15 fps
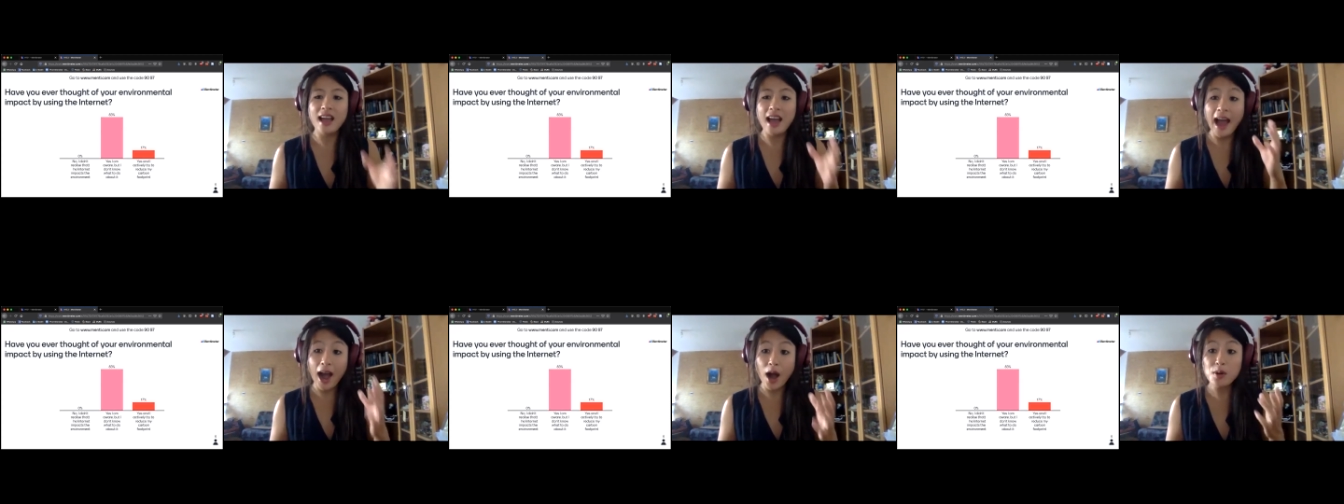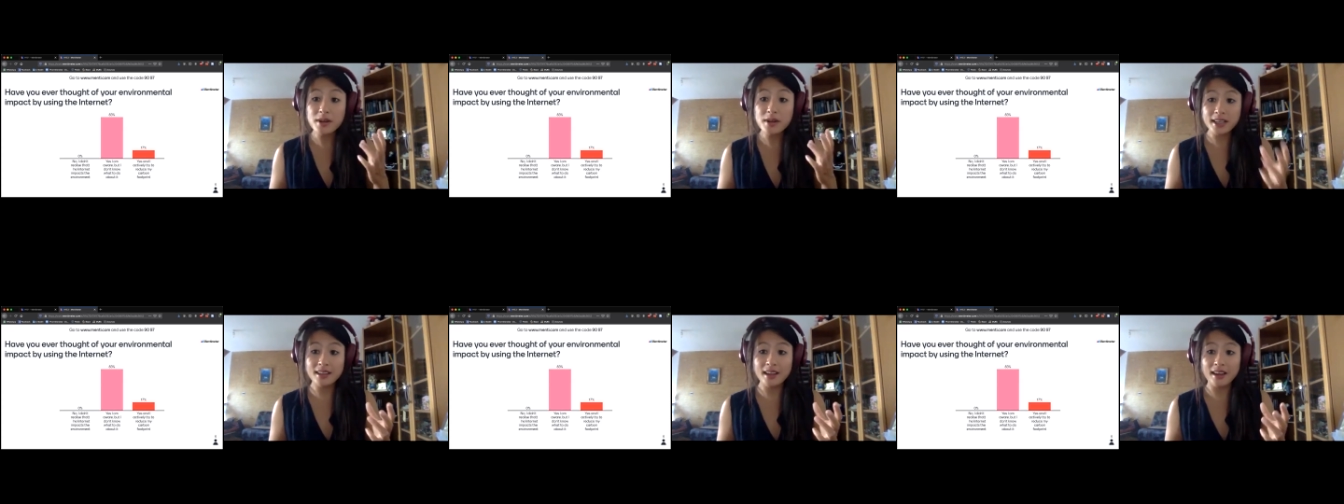How
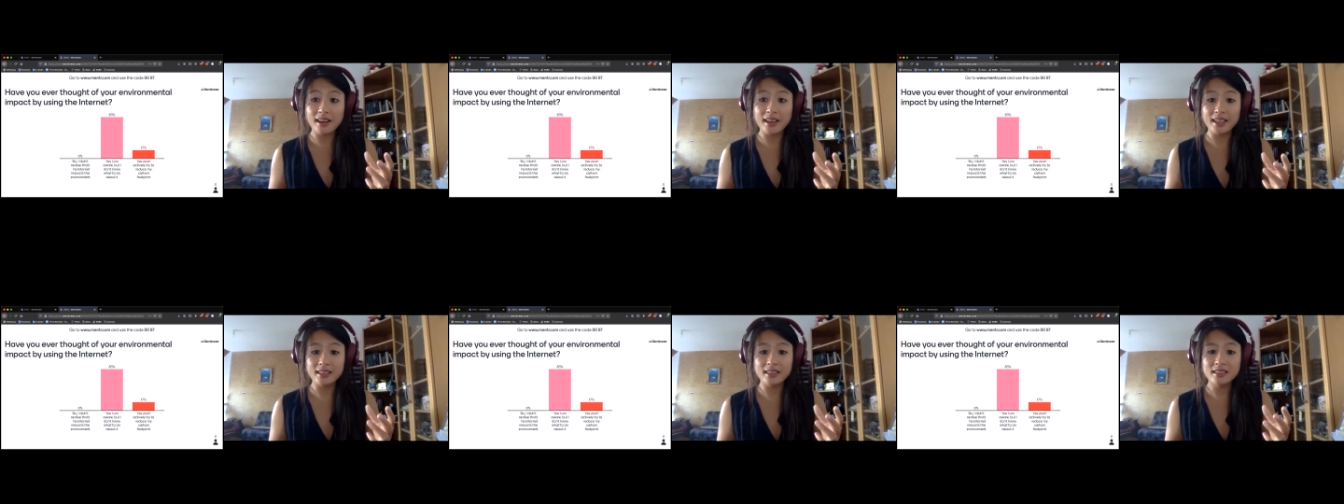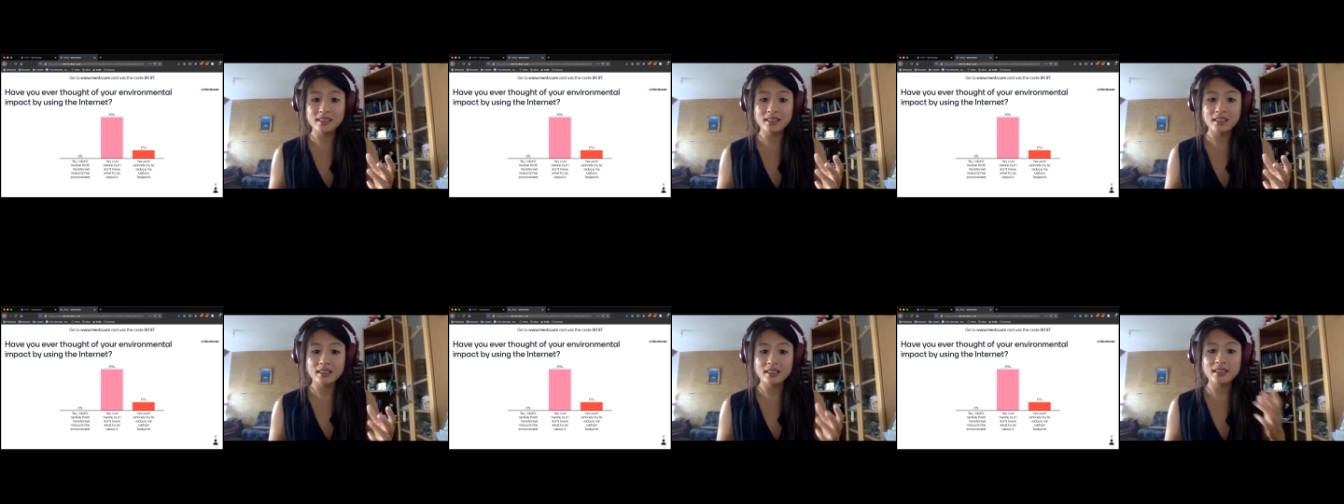can I
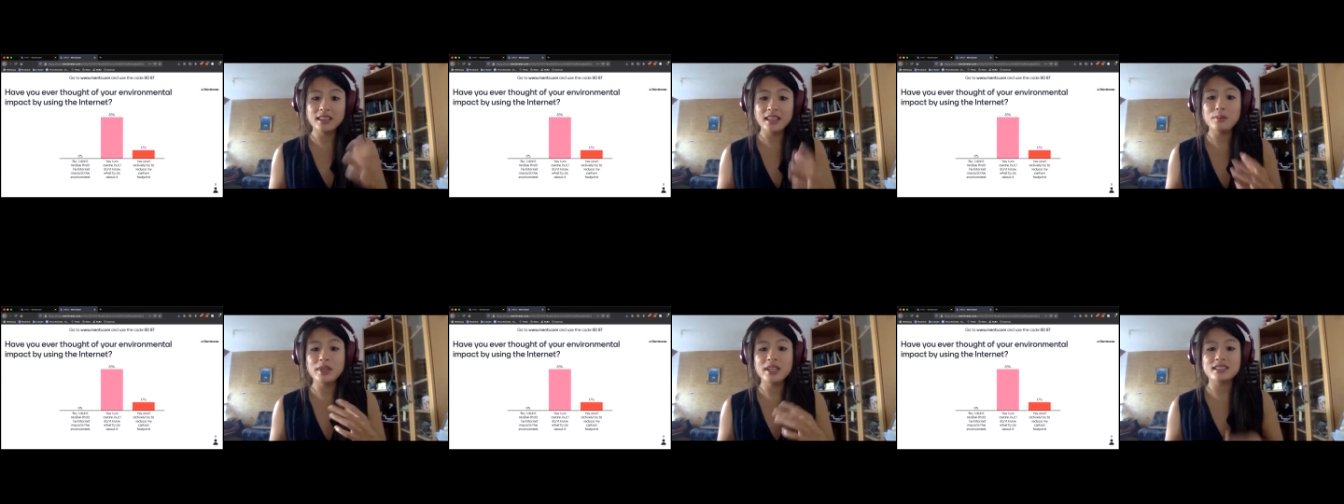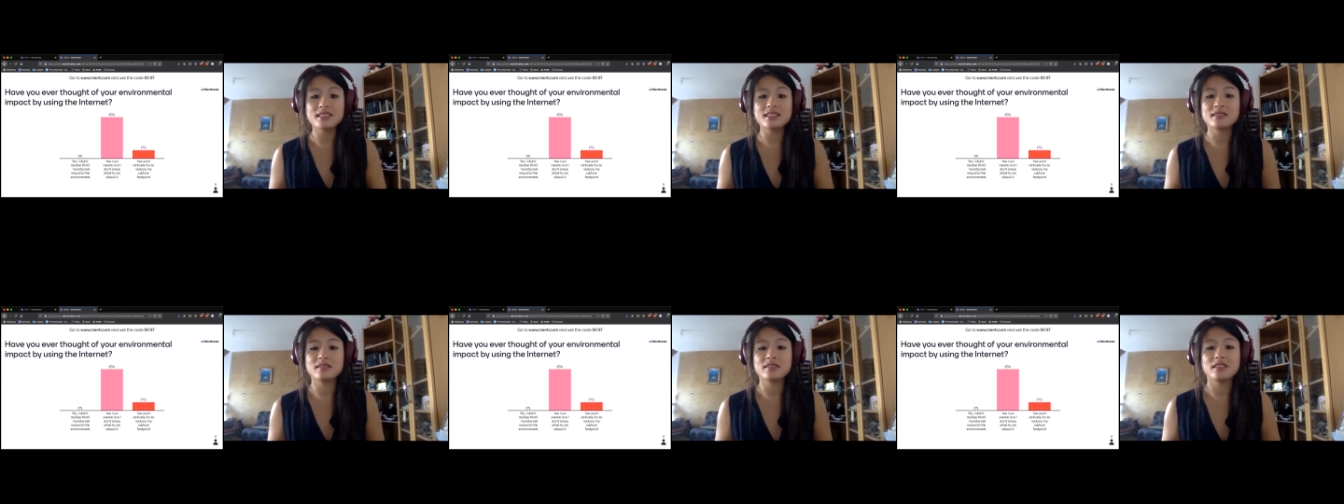limit
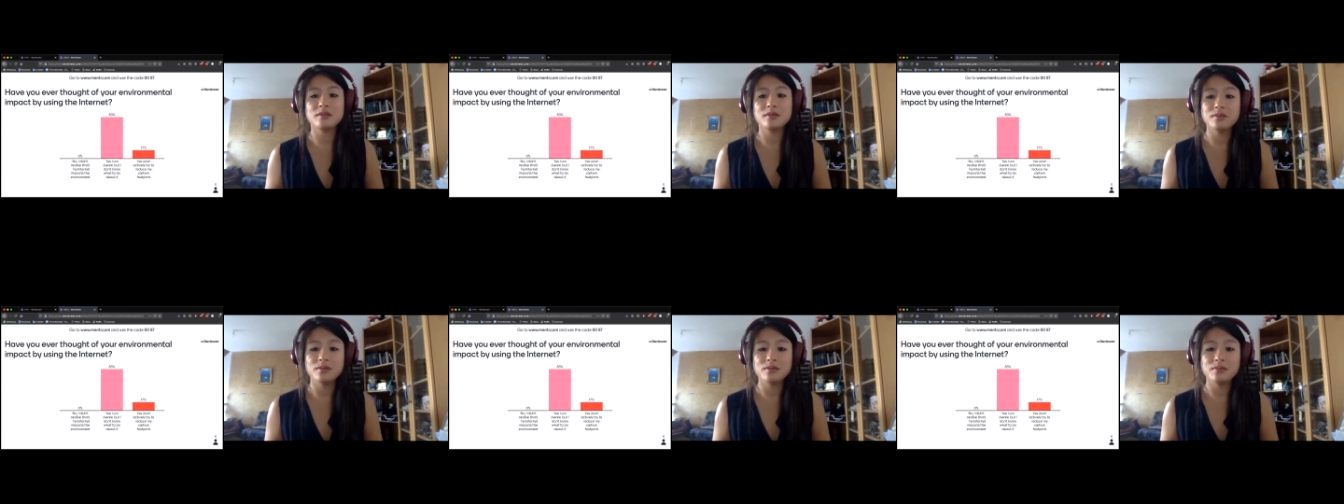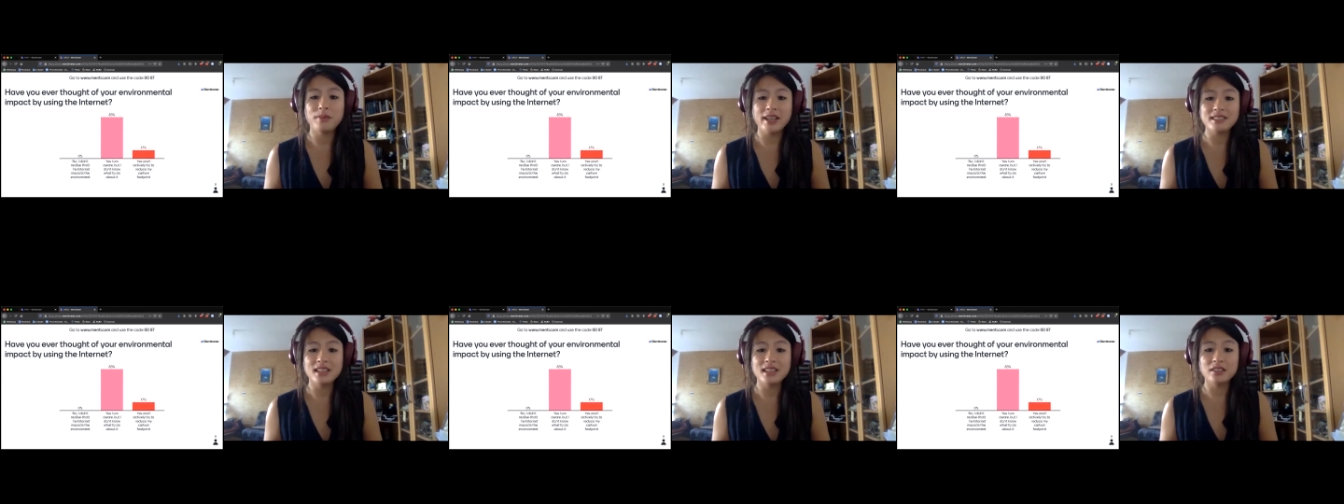
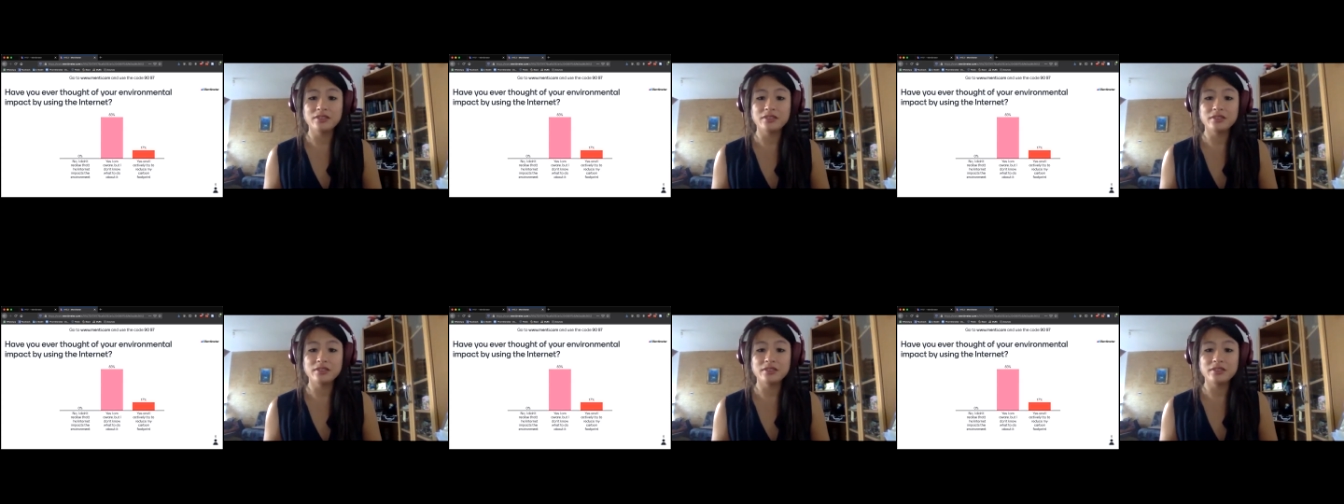myself?